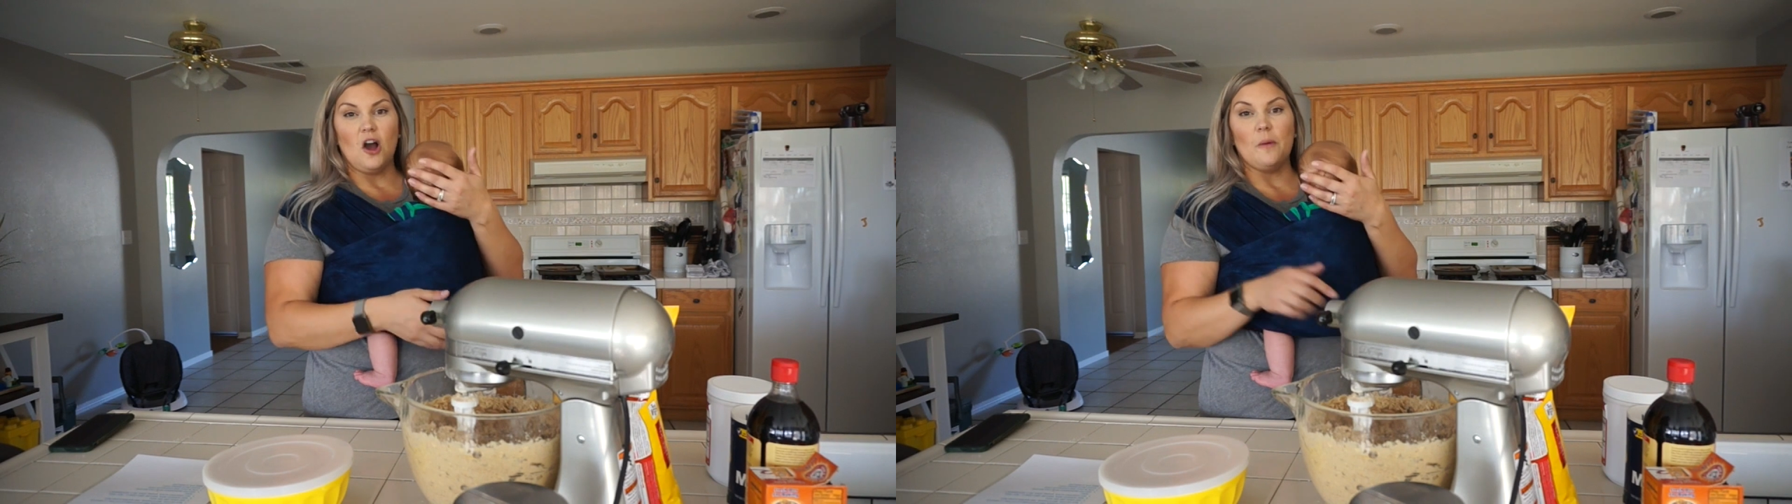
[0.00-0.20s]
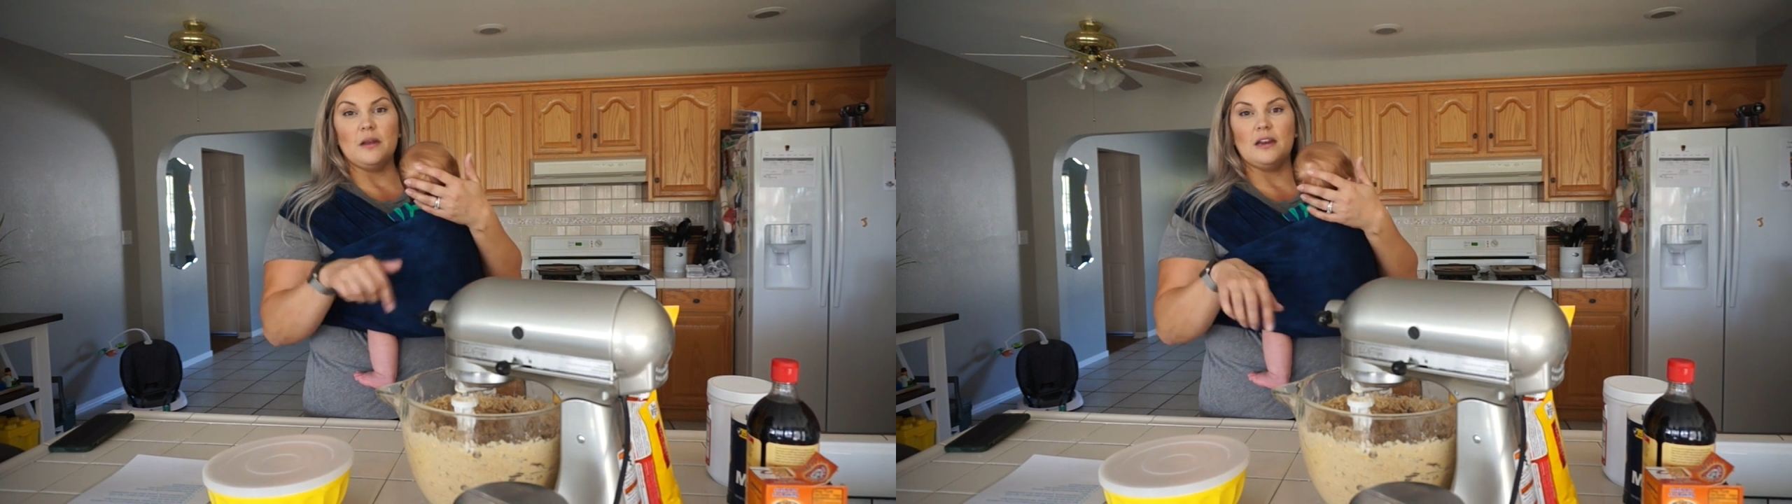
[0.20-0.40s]

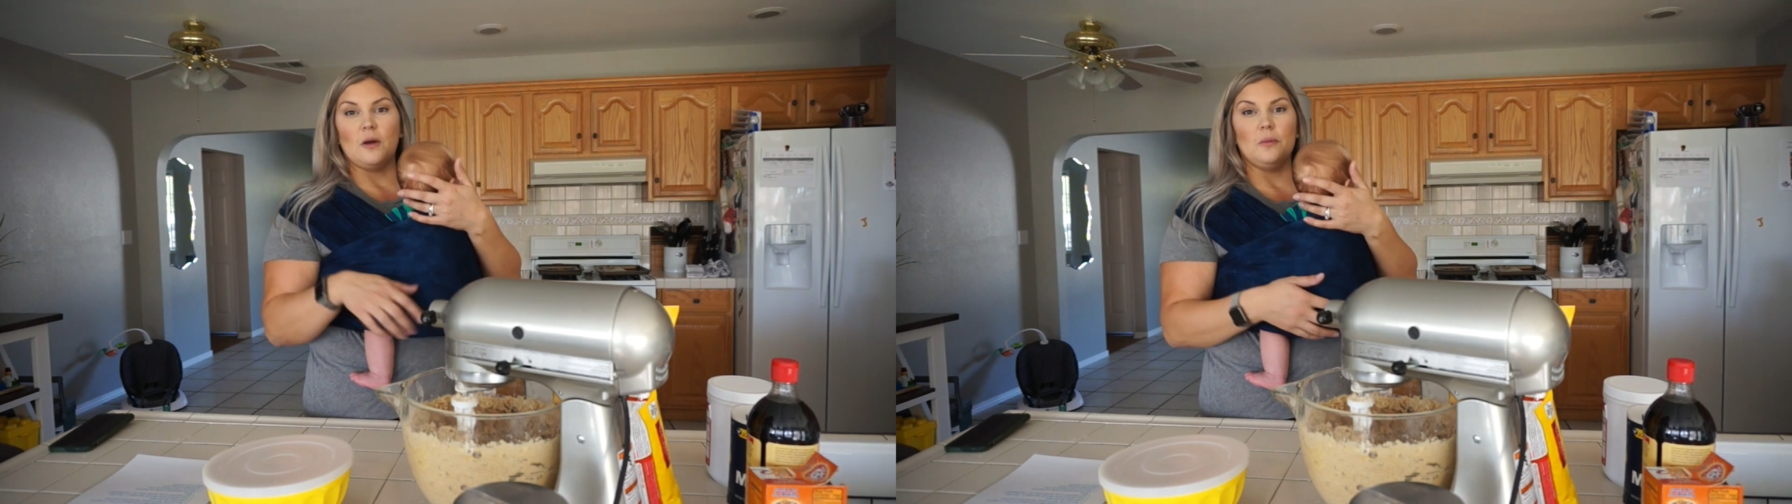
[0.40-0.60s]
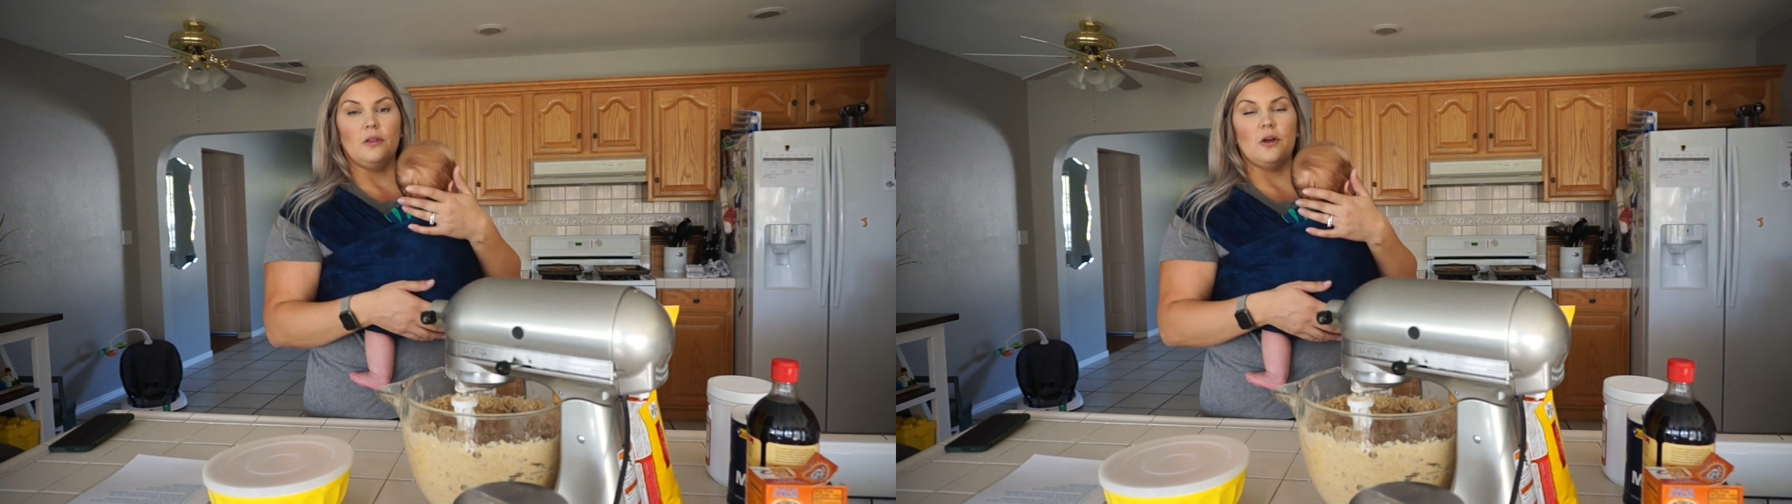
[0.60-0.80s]
comment
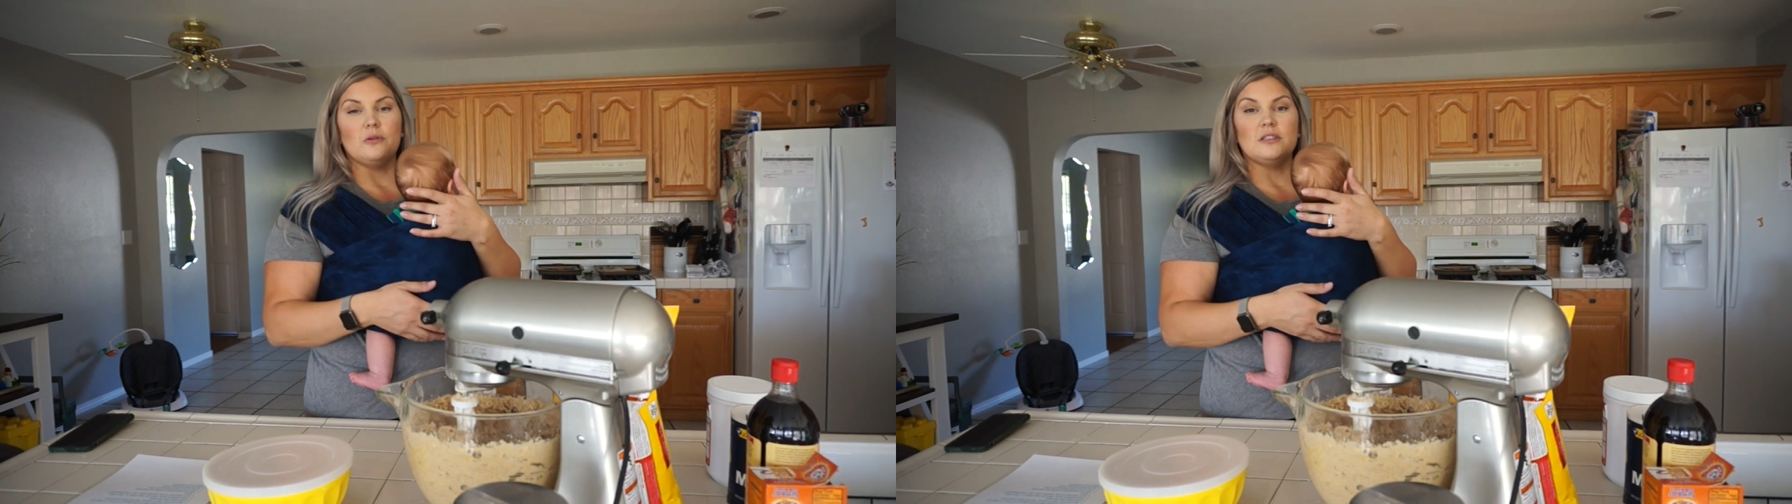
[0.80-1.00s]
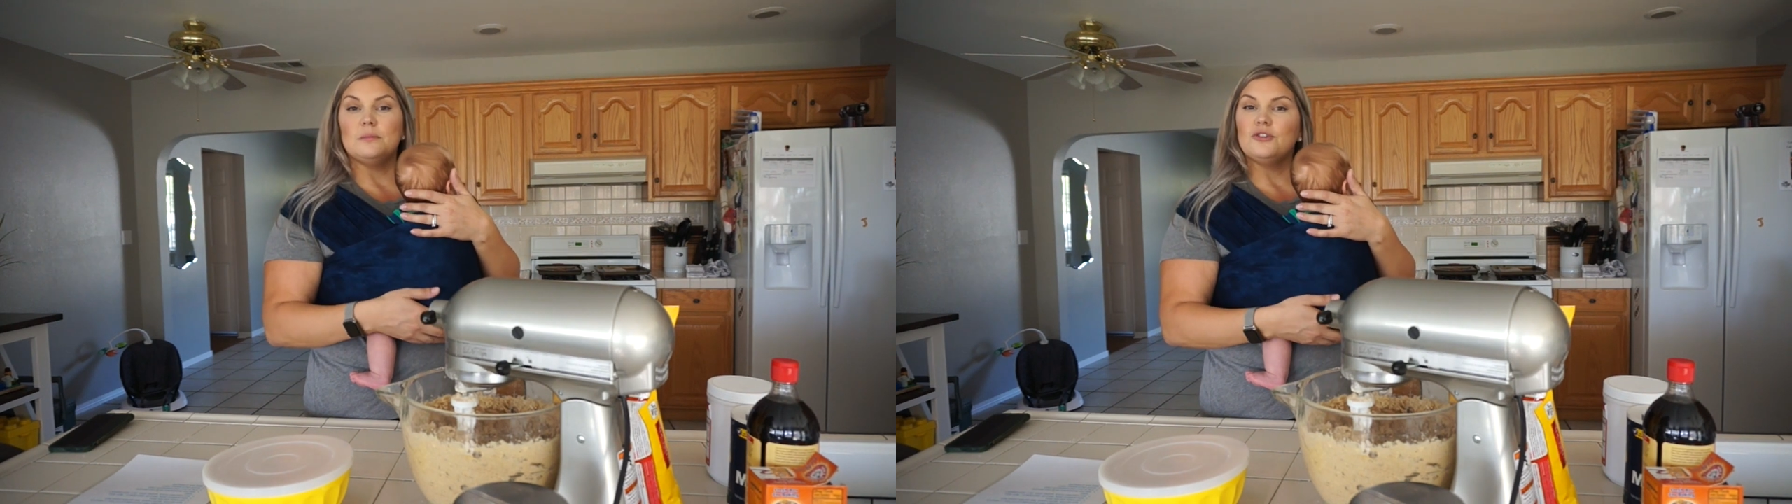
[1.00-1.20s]
down
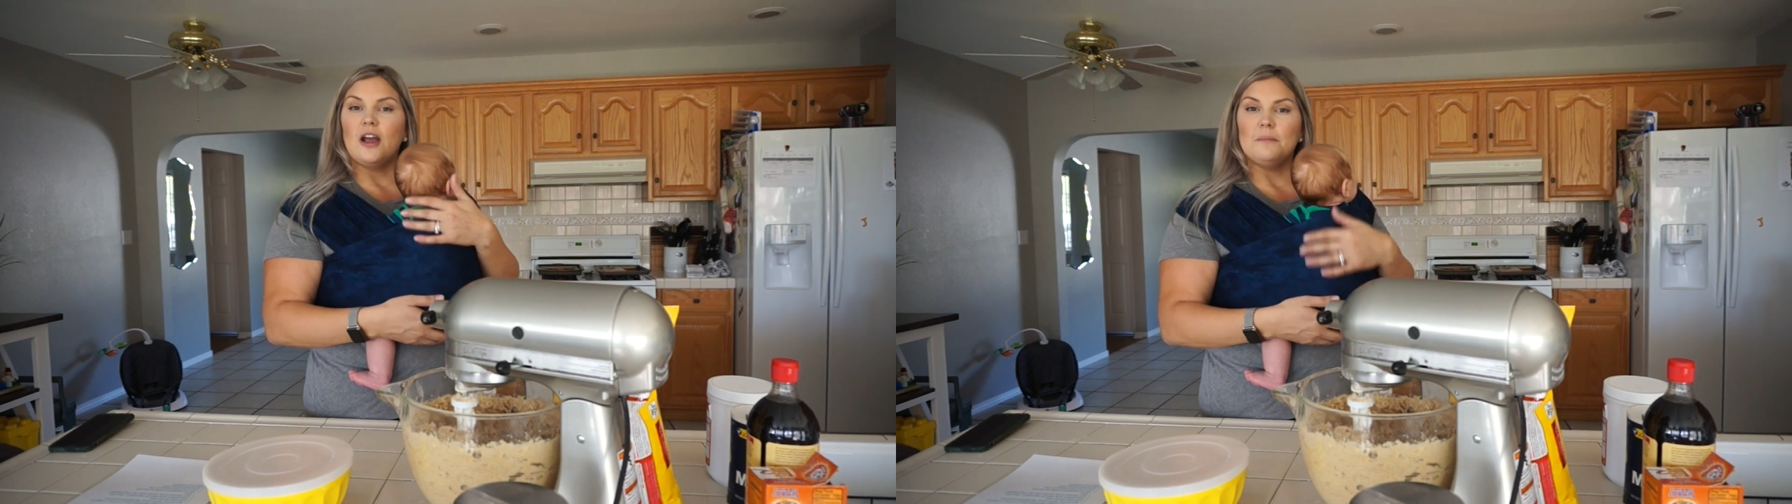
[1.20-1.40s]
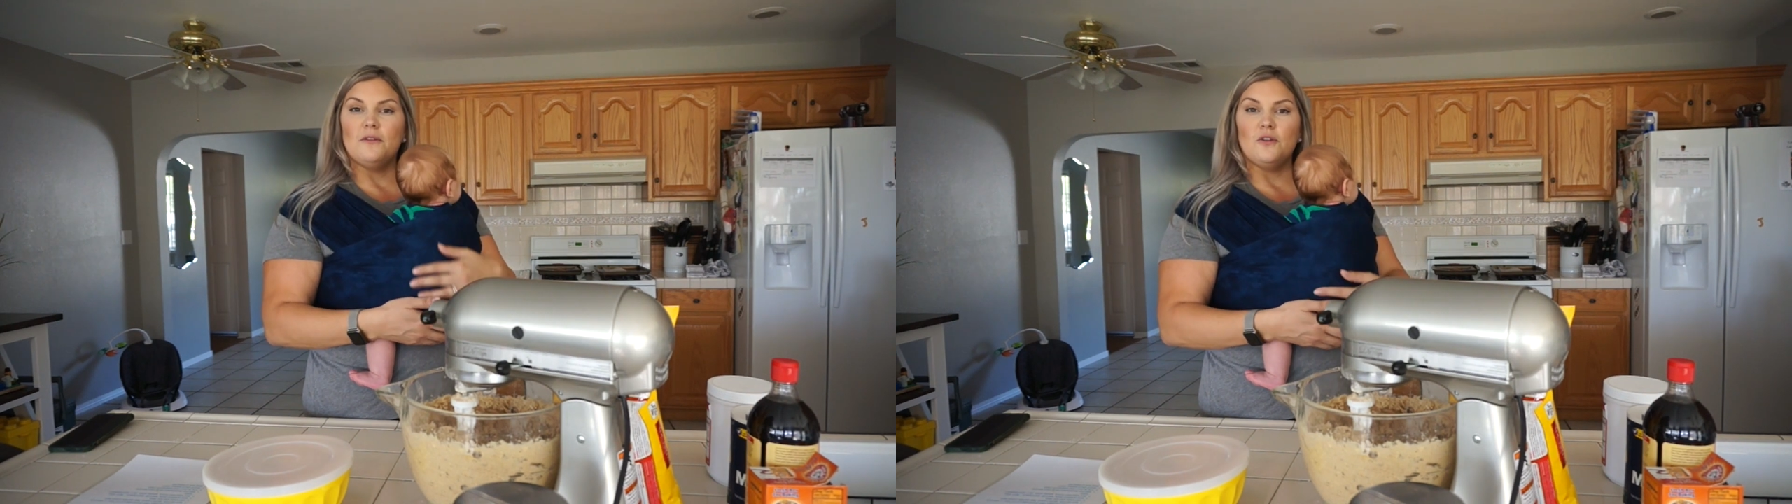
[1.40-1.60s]
below,
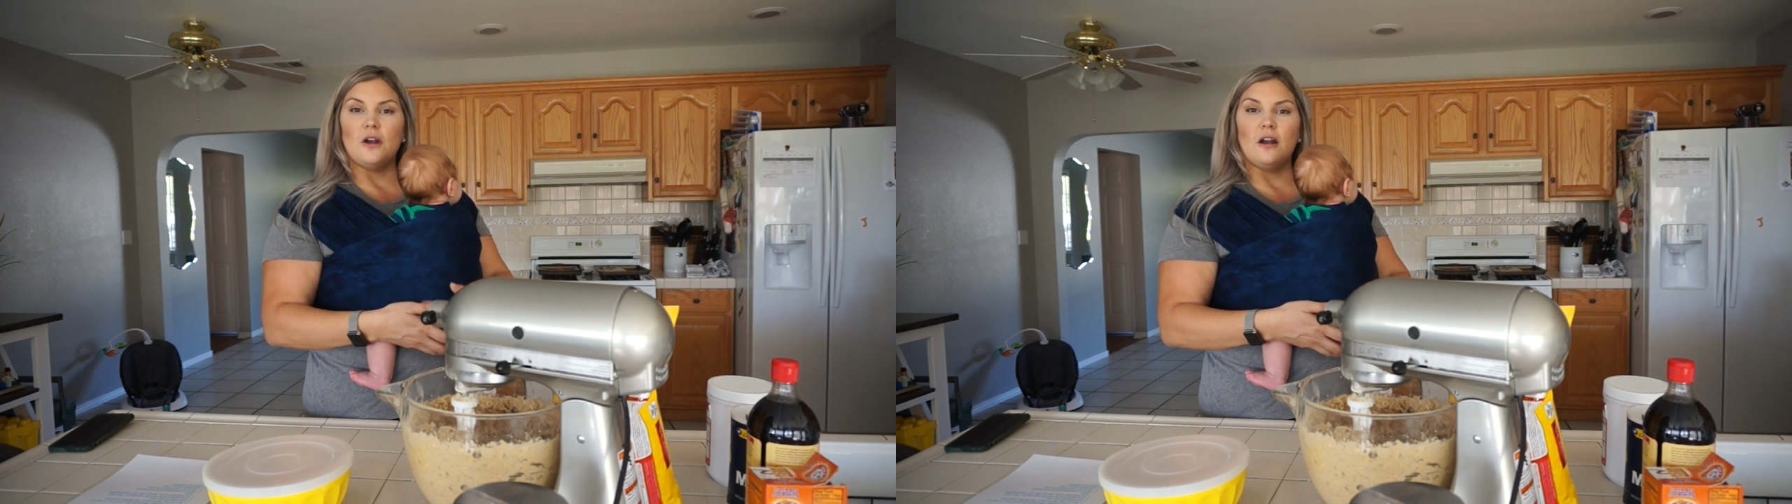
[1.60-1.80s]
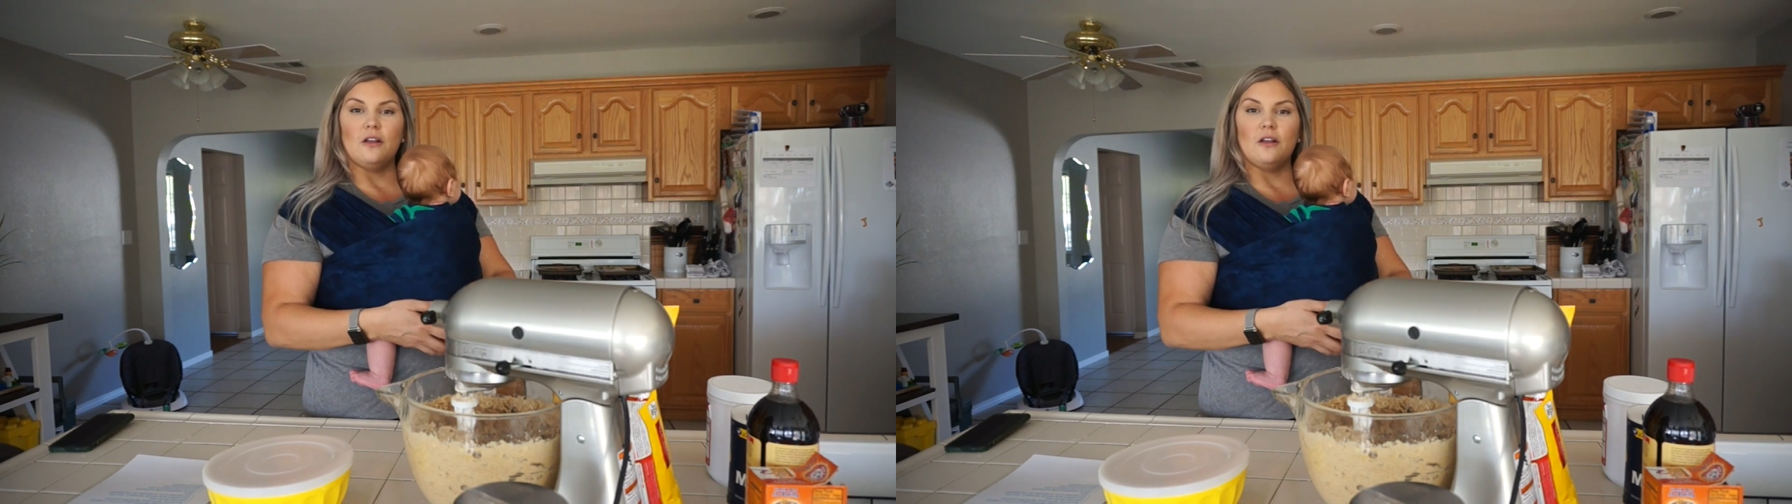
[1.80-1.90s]
subscribe if you're not